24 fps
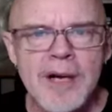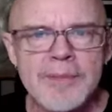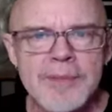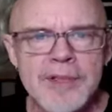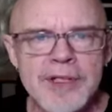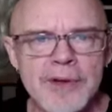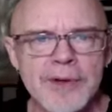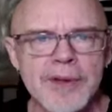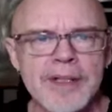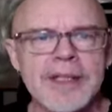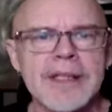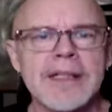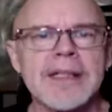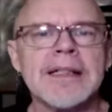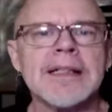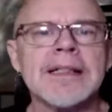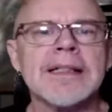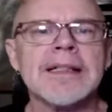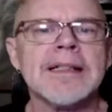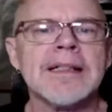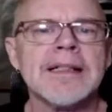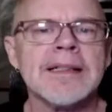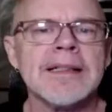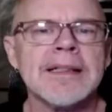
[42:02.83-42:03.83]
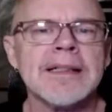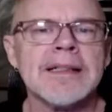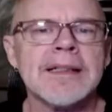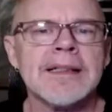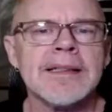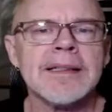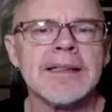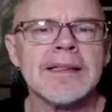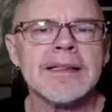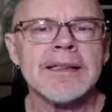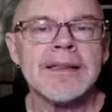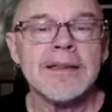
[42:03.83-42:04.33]
to it.
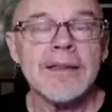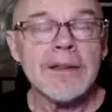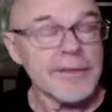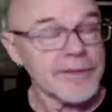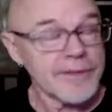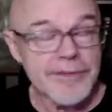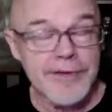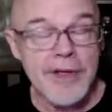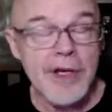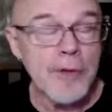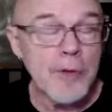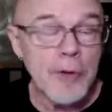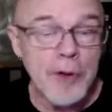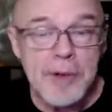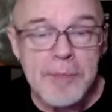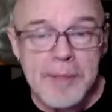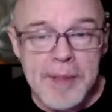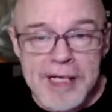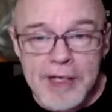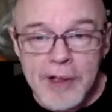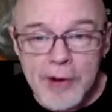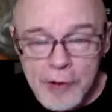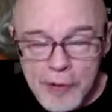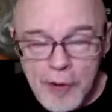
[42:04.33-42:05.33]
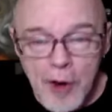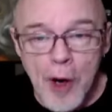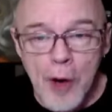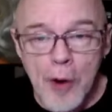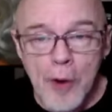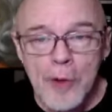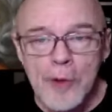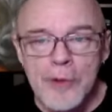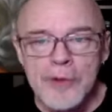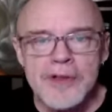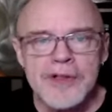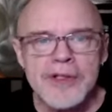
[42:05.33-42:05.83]
There would be
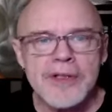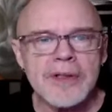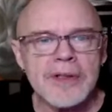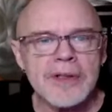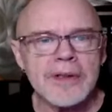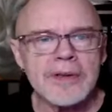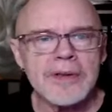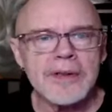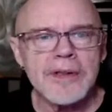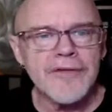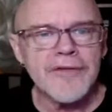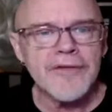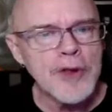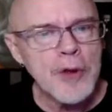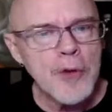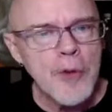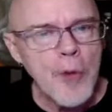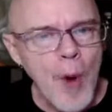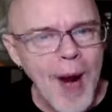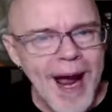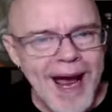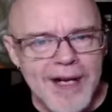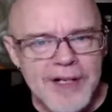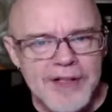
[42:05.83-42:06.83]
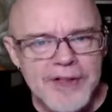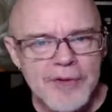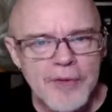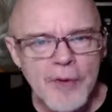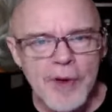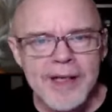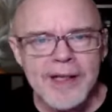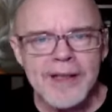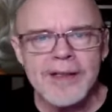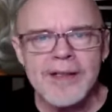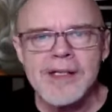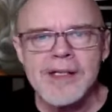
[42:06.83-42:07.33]
crows, a few
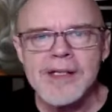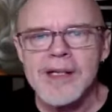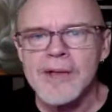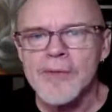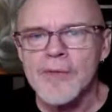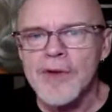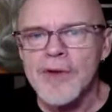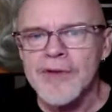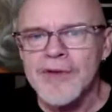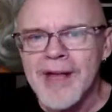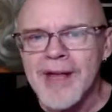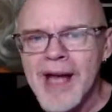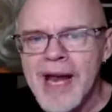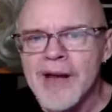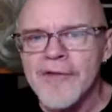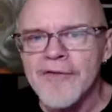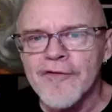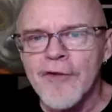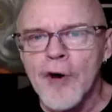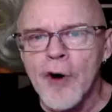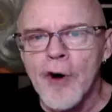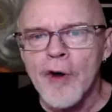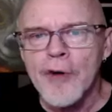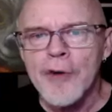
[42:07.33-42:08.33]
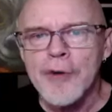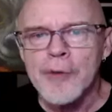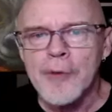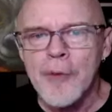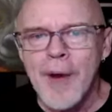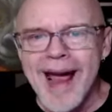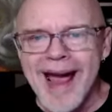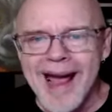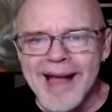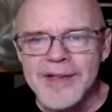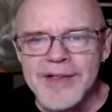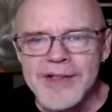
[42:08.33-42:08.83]
waxwings, and with nightfall the
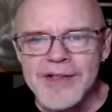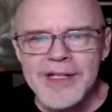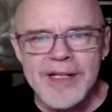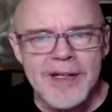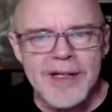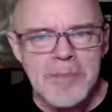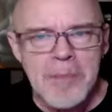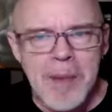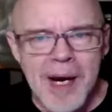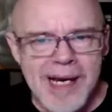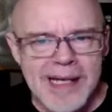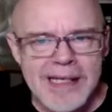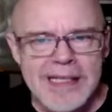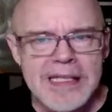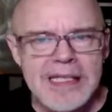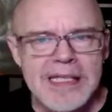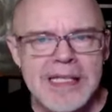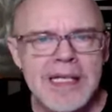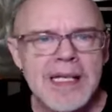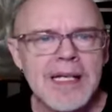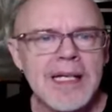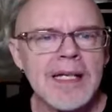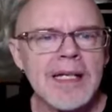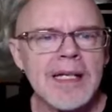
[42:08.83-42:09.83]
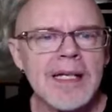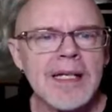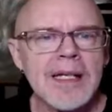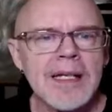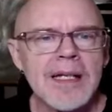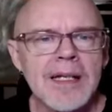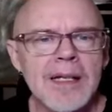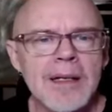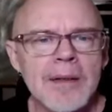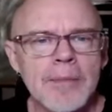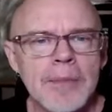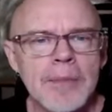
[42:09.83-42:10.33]
rats and mice,
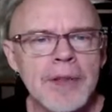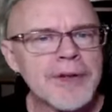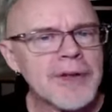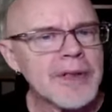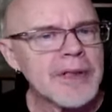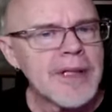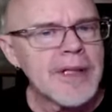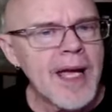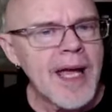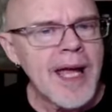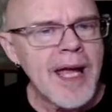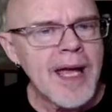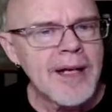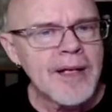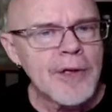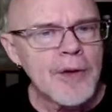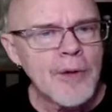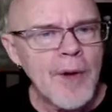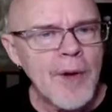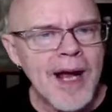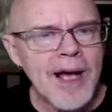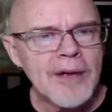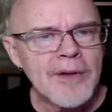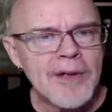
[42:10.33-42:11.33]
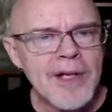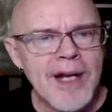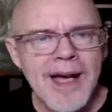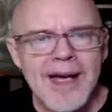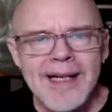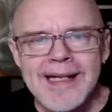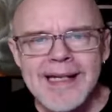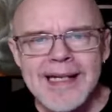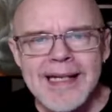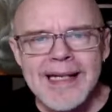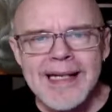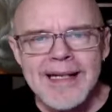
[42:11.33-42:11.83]
but the land around
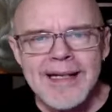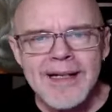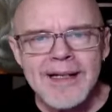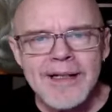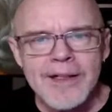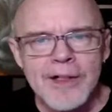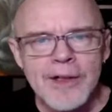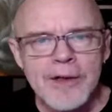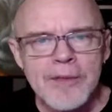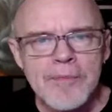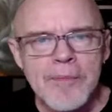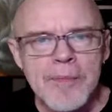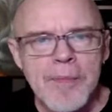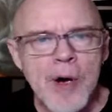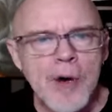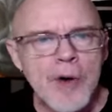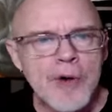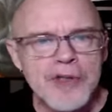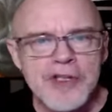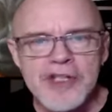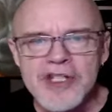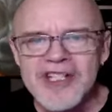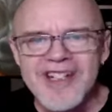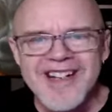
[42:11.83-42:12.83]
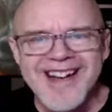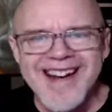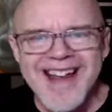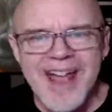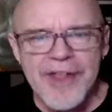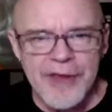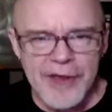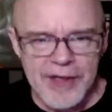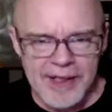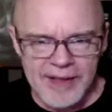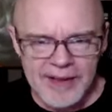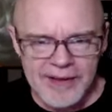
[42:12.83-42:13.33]
Nakkiga could boast
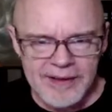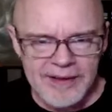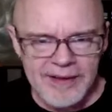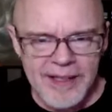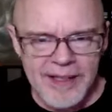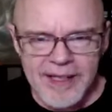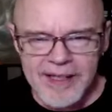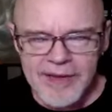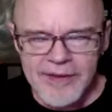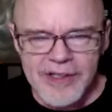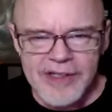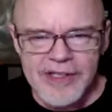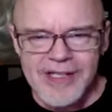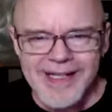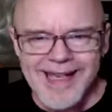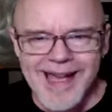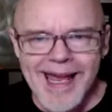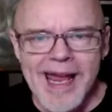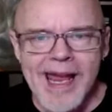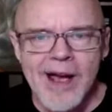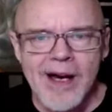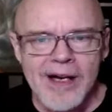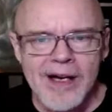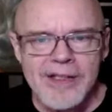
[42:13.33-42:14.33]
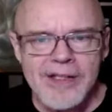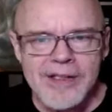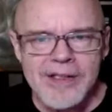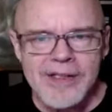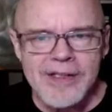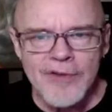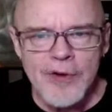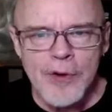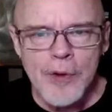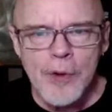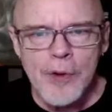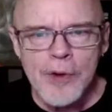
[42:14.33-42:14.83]
nothing like this chaos of
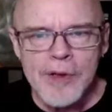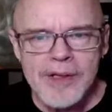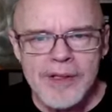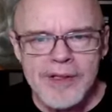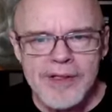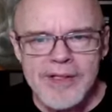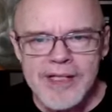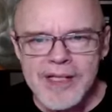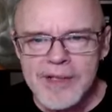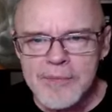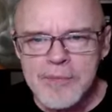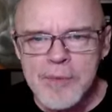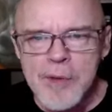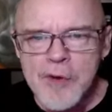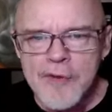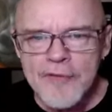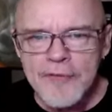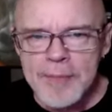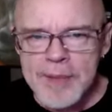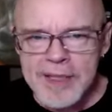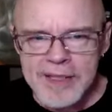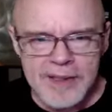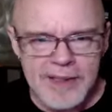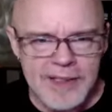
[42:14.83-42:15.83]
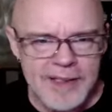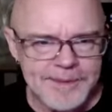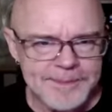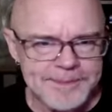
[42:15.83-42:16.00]
noise and movement.